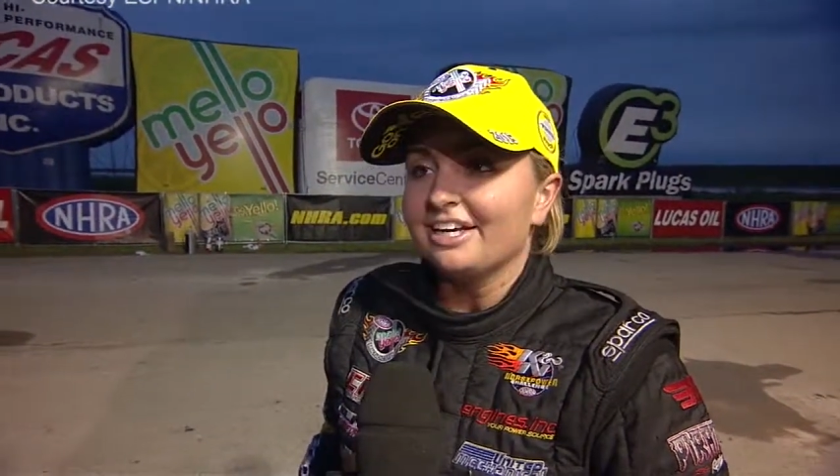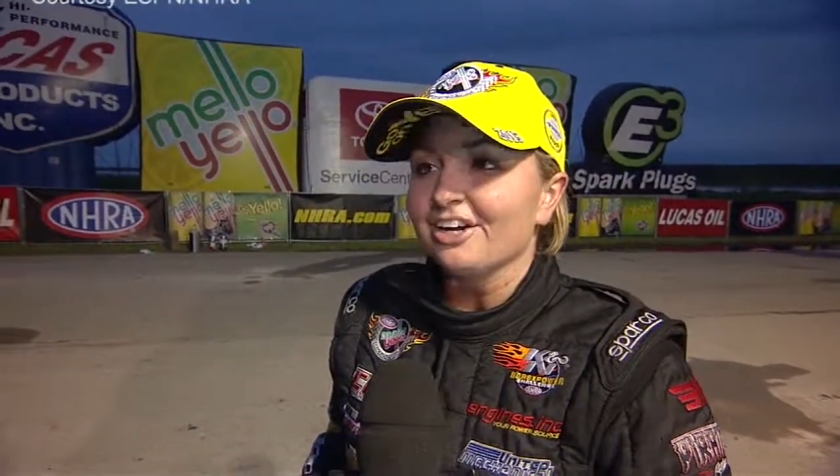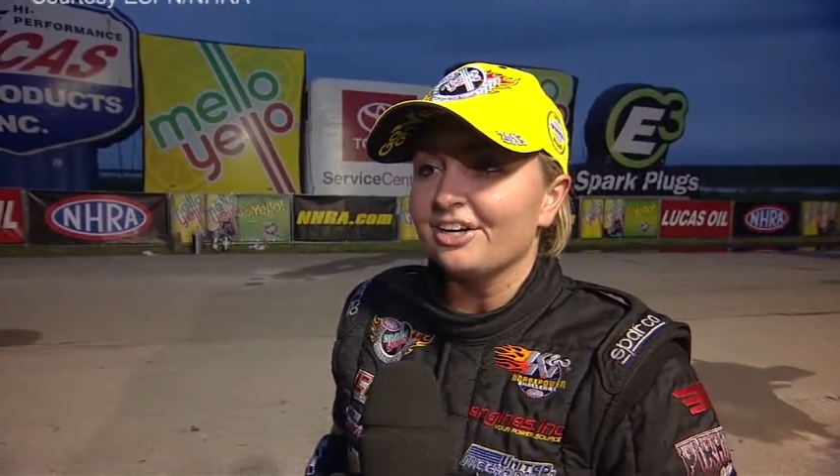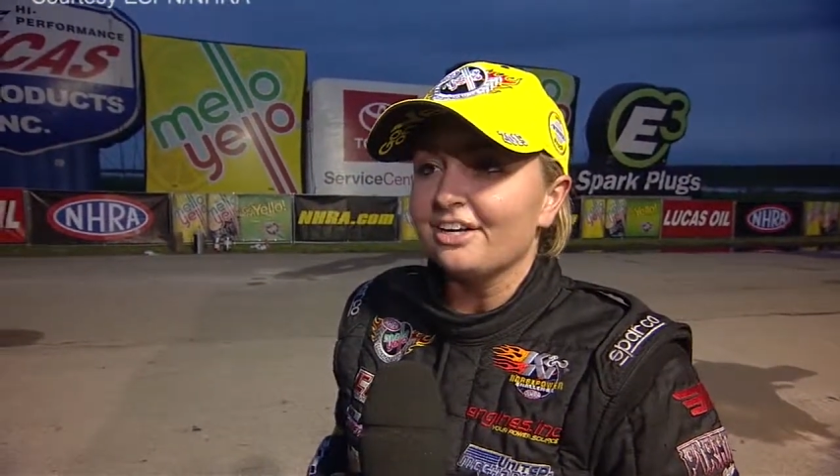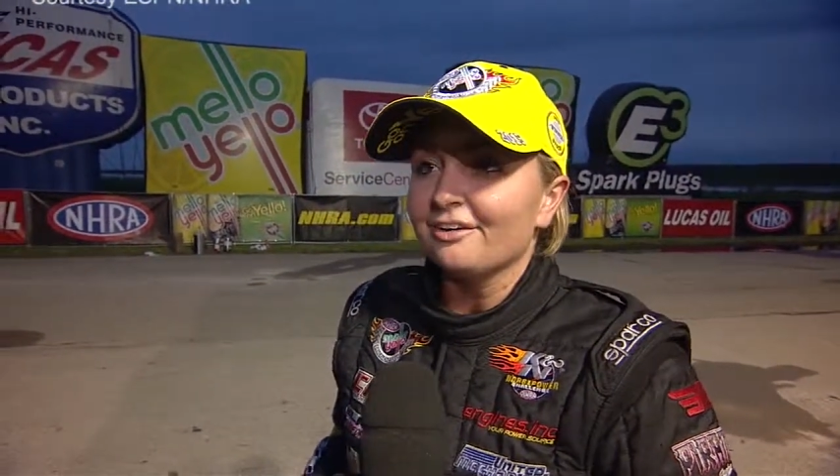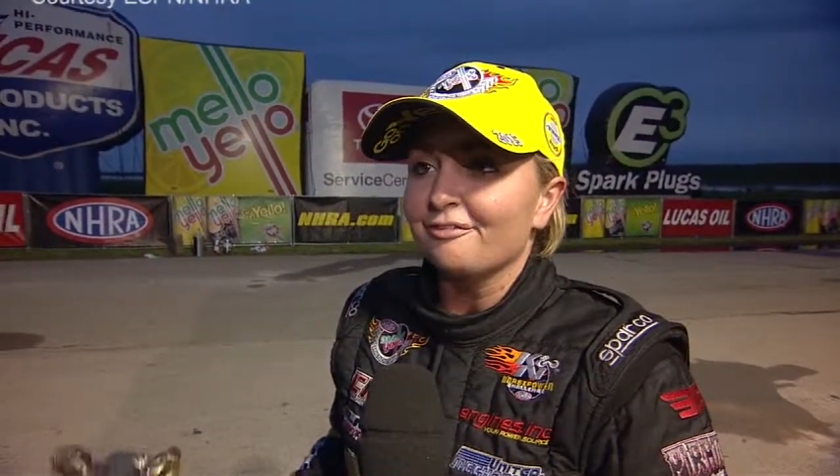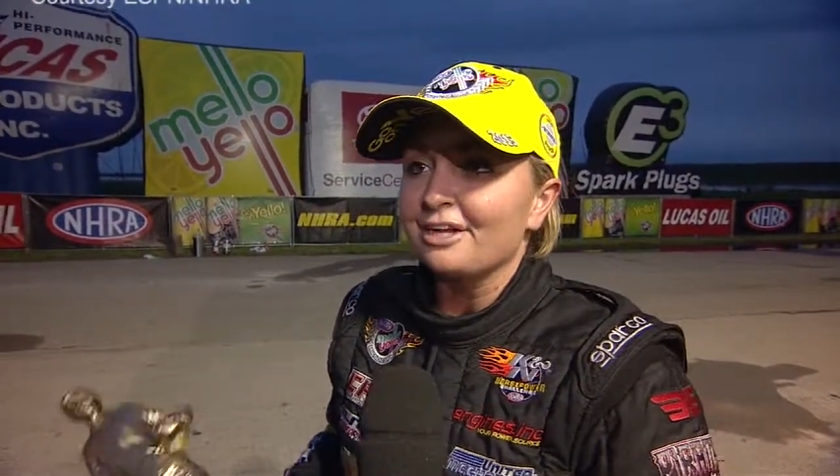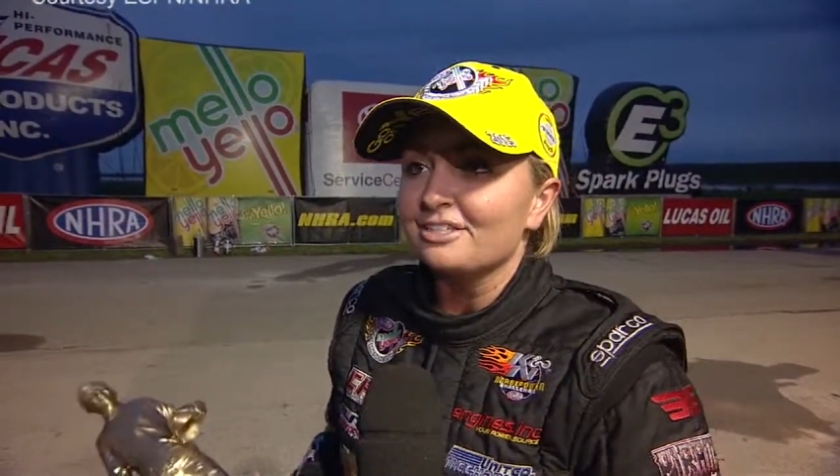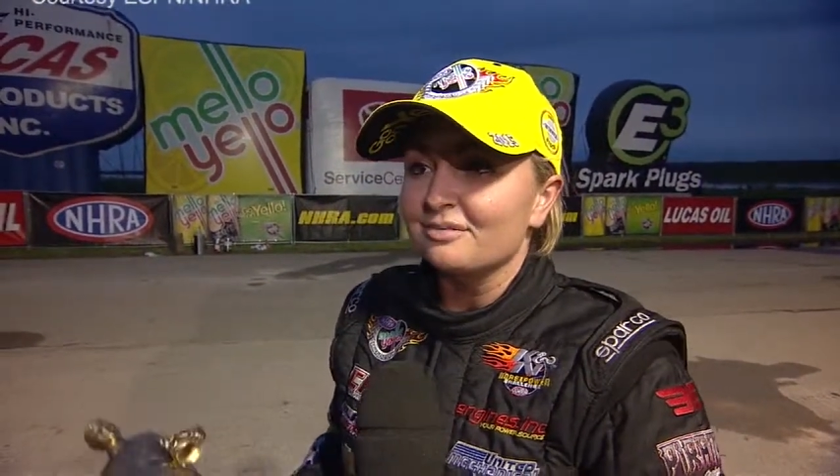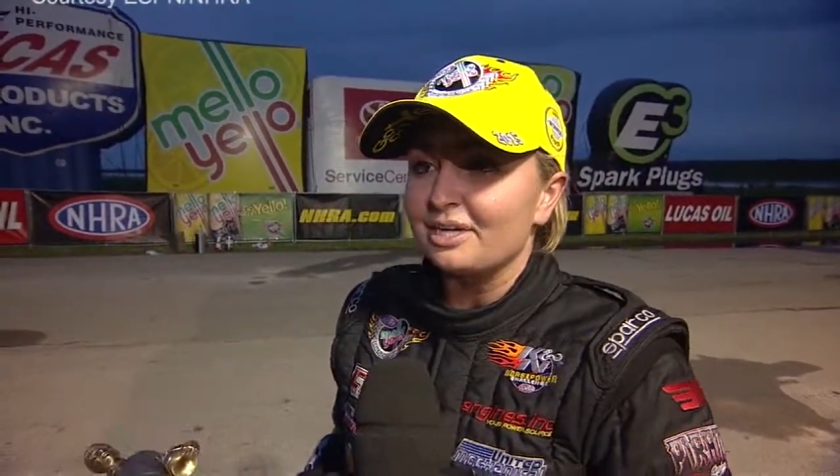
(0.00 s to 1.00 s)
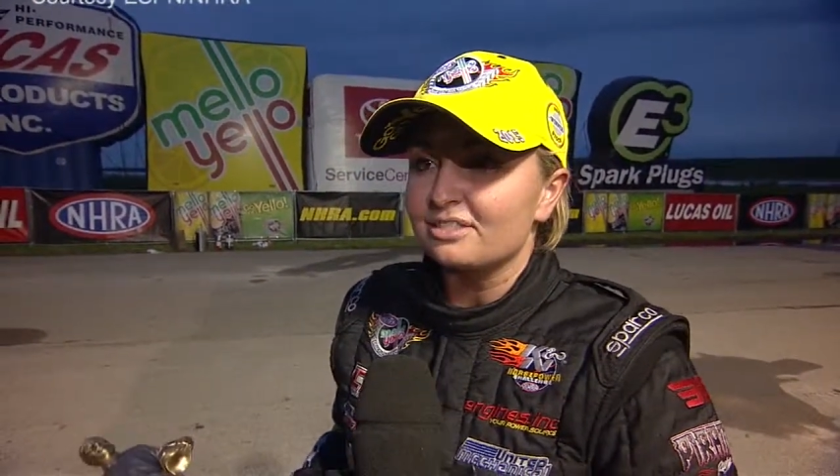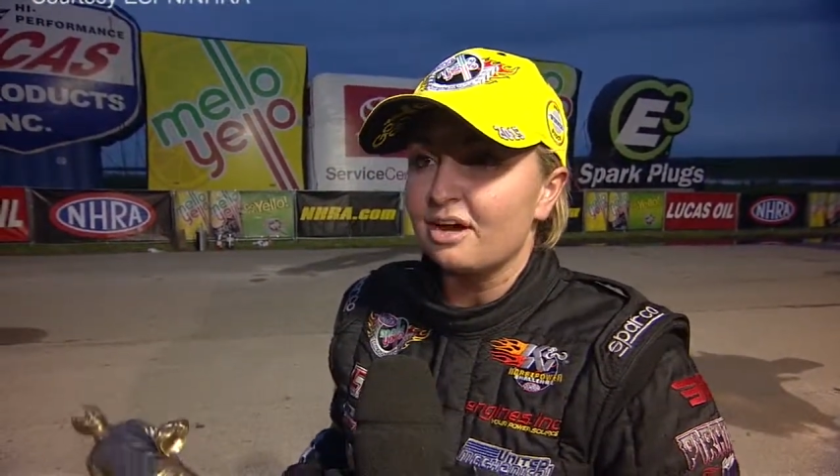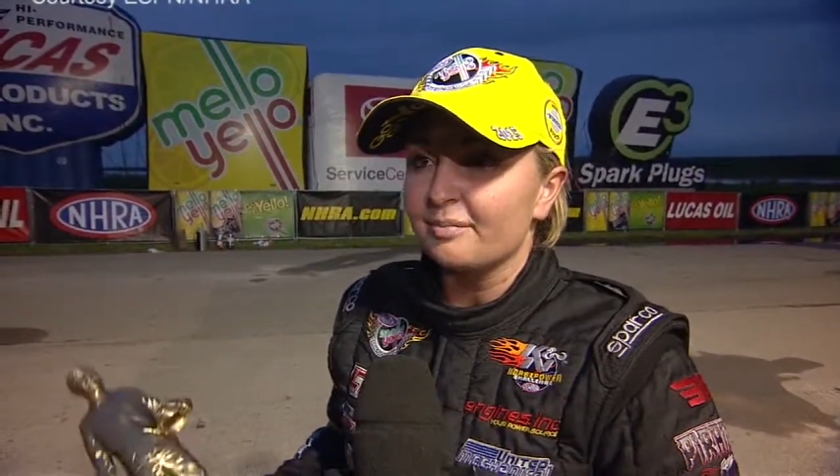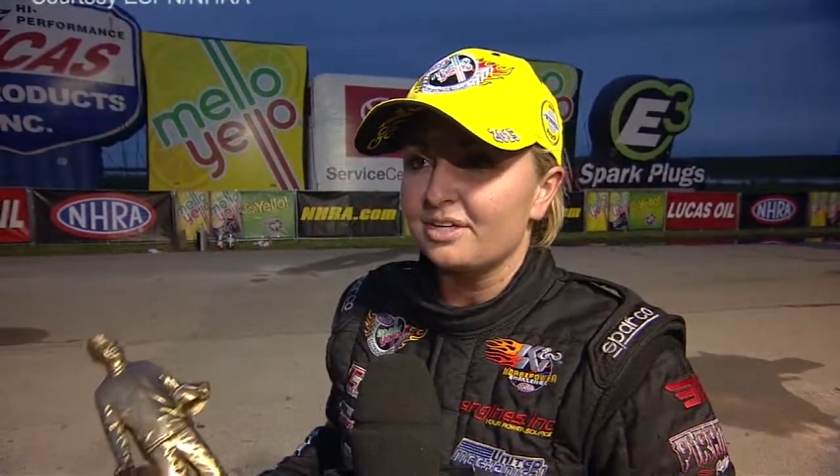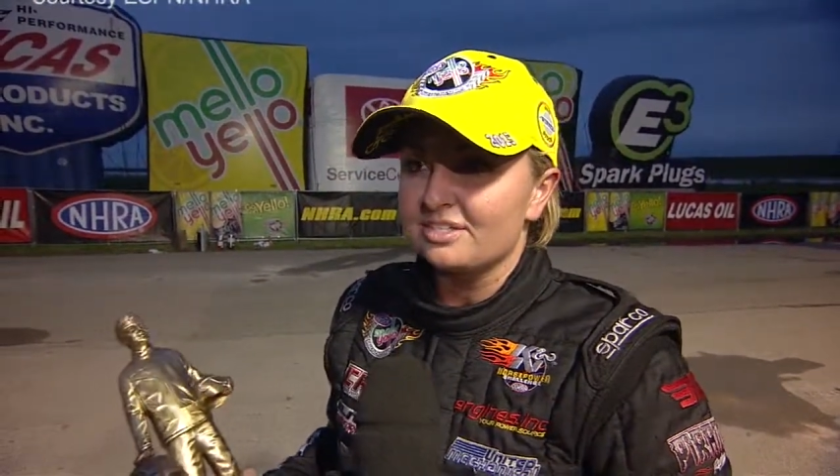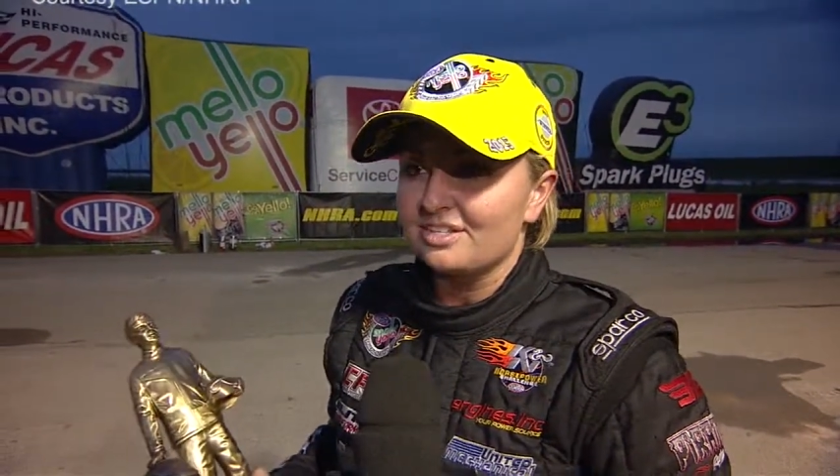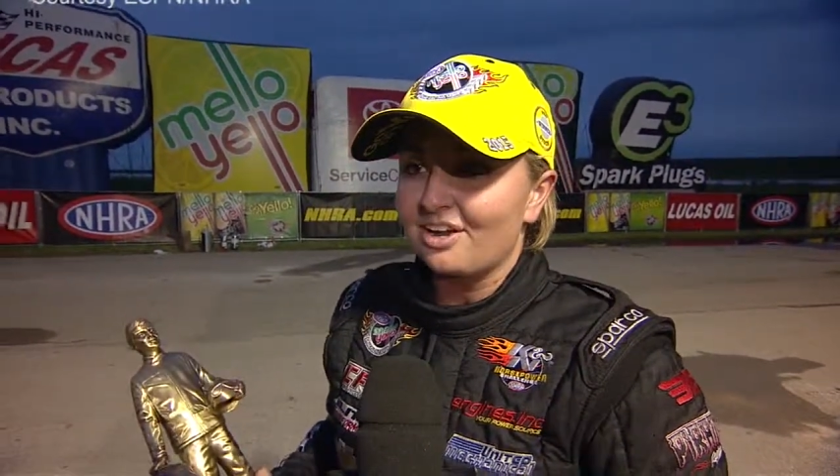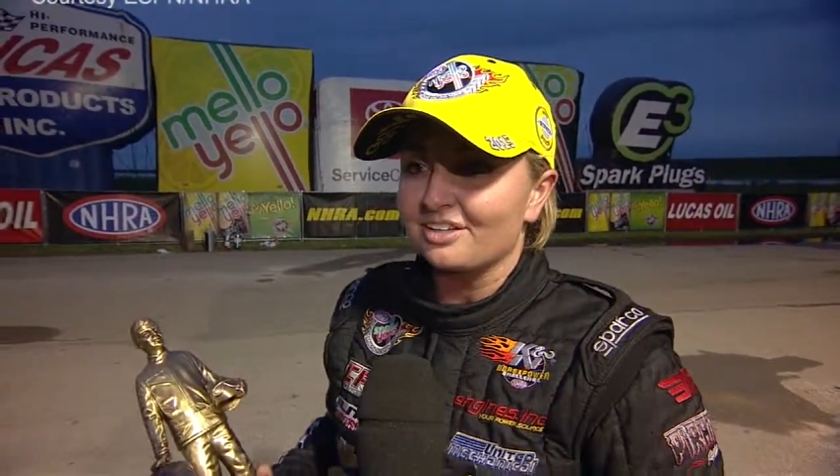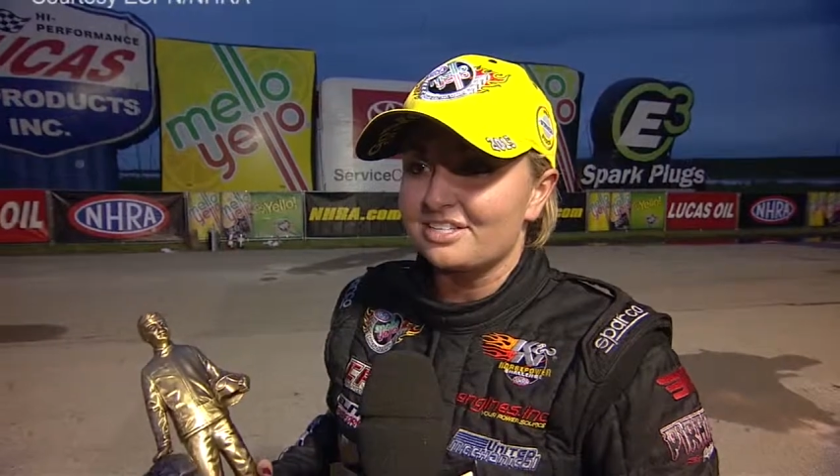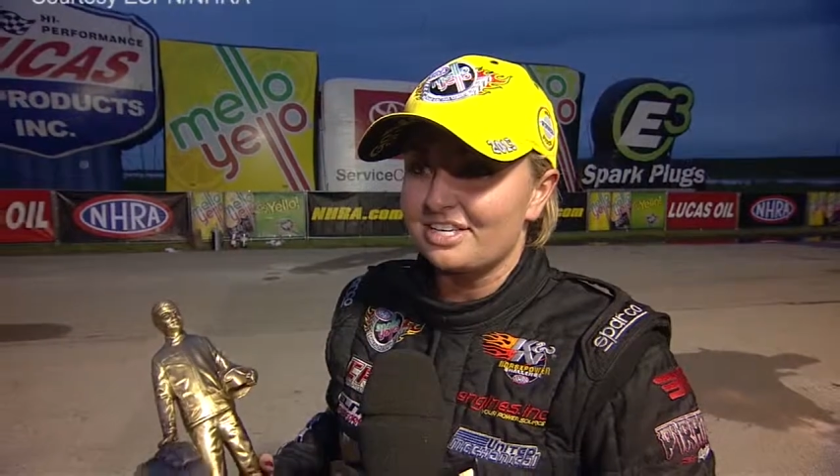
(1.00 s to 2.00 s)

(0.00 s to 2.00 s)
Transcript: near and dear friend to me, Tommy Costalis.